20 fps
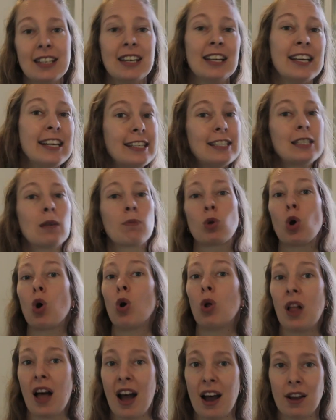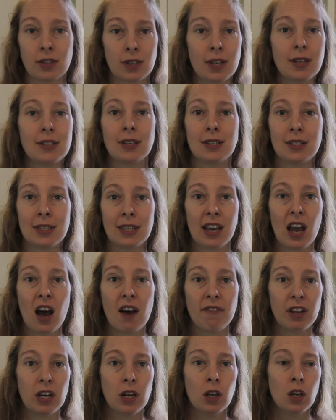it heats up the whole house because it's the
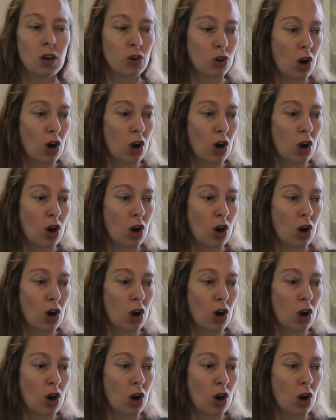oven.